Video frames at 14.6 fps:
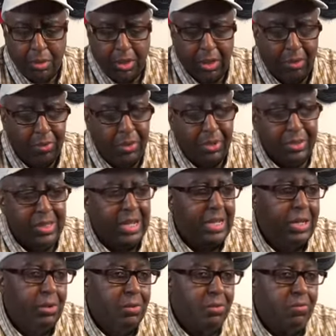I want to
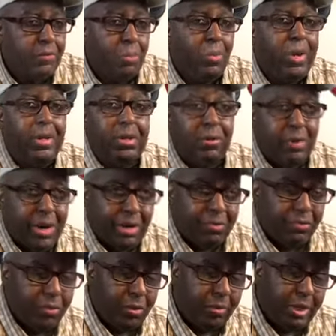thank you for waiting around
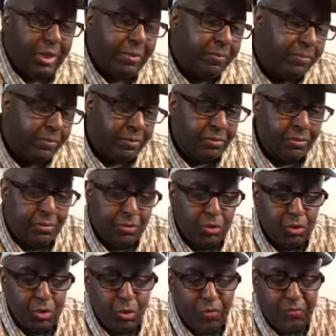for me
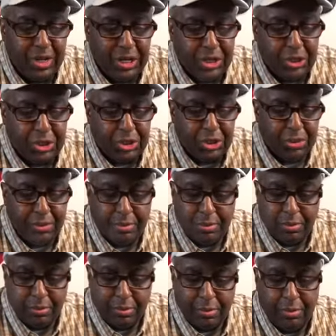to finish
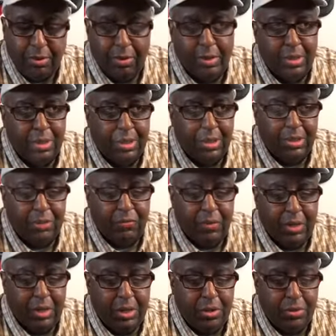this
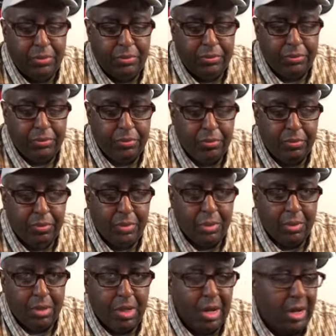video.
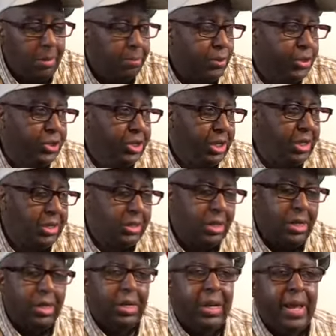I appreciate it.
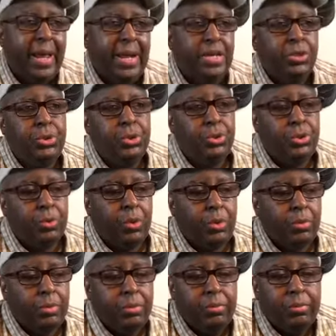And as
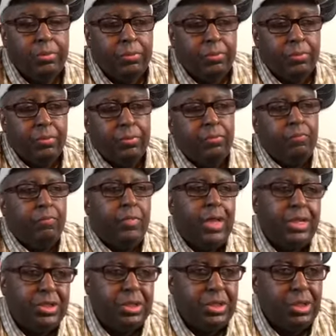usual,
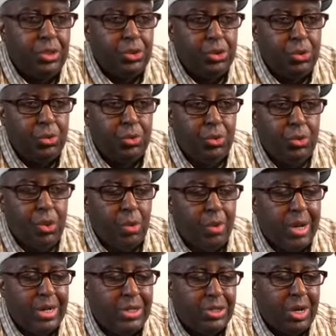I just need you to
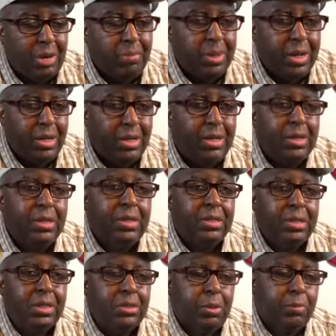karate chop
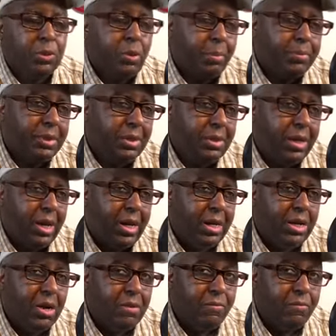the subscription and kung